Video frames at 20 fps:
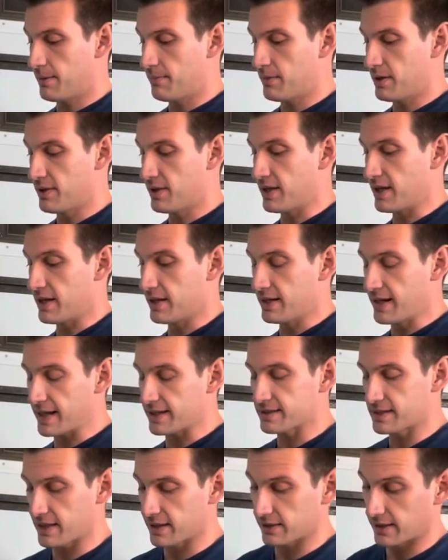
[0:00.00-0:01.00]
The next
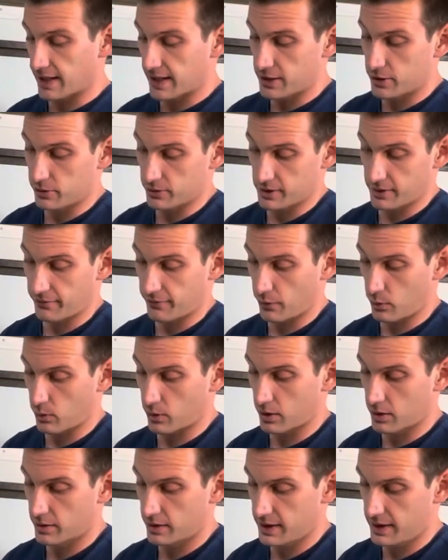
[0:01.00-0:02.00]
thing that I use it
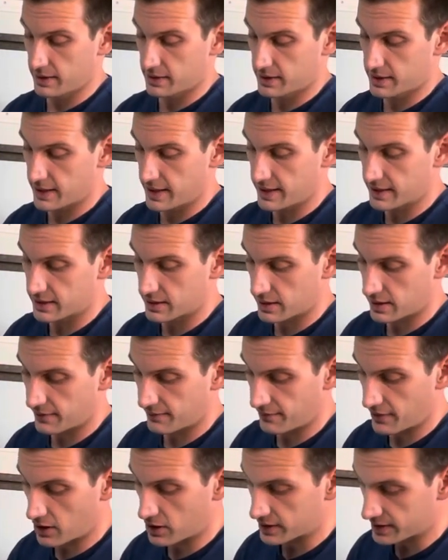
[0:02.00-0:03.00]
for is a
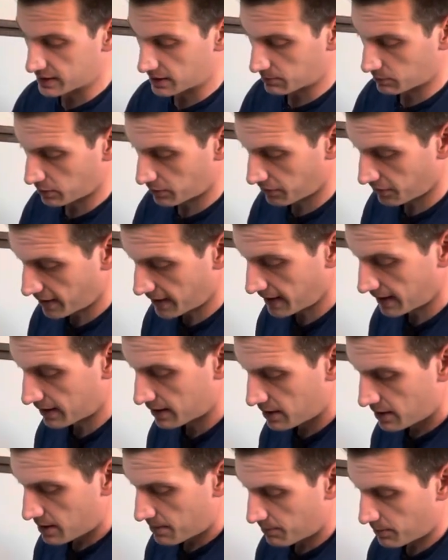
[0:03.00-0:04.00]
very similar thing,
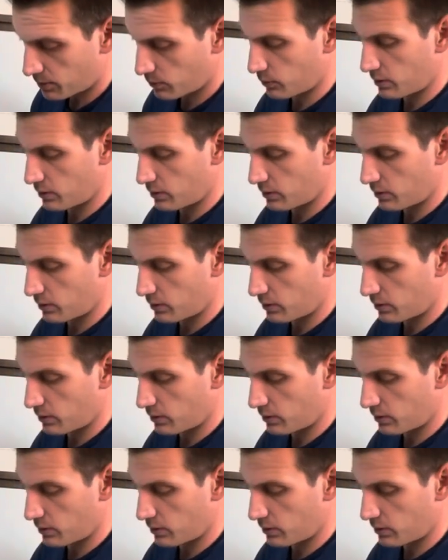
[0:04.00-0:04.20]
but